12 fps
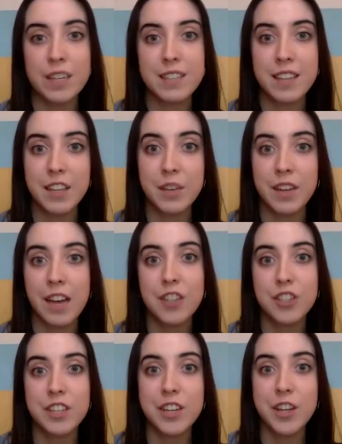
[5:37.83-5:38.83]
is that you can
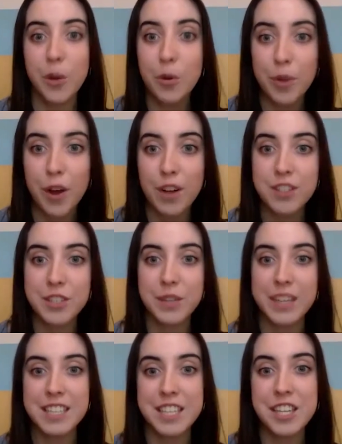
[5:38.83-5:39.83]
actually go abroad
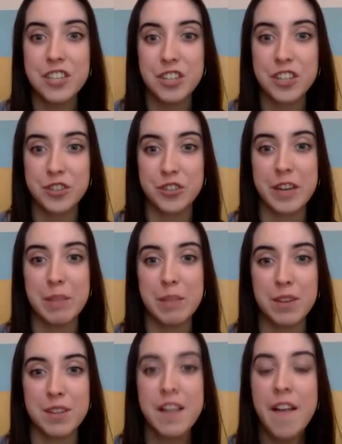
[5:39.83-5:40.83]
doing a teaching degree,
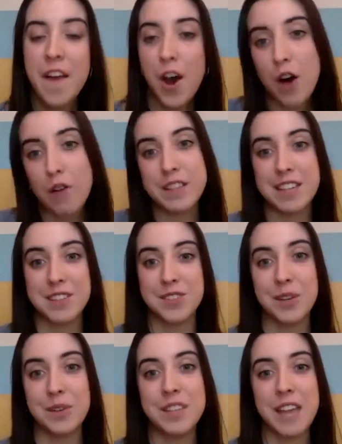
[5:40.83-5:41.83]
because often that's
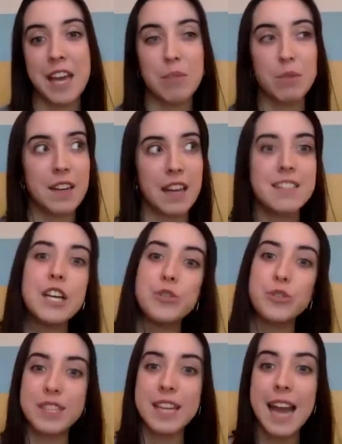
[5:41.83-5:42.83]
associated with, like, say,
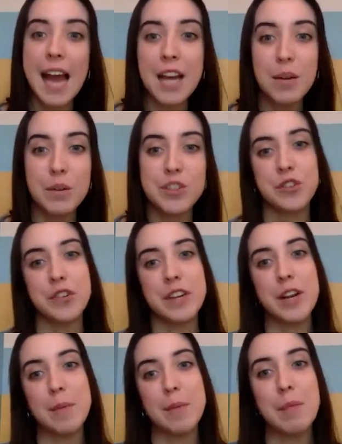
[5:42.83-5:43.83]
just a language
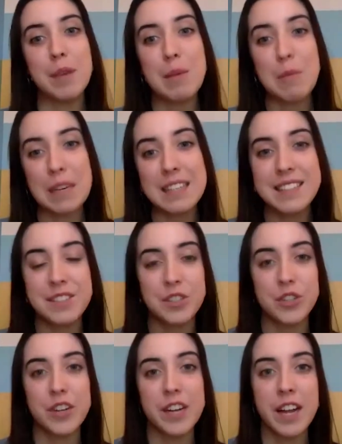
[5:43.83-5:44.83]
degree or maybe a business
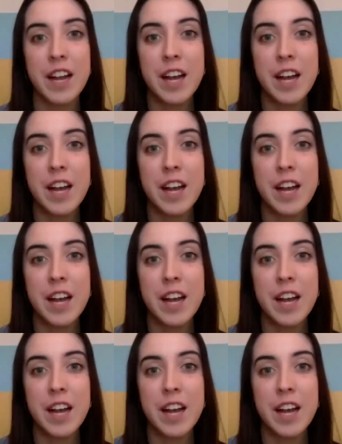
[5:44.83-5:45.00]
degree.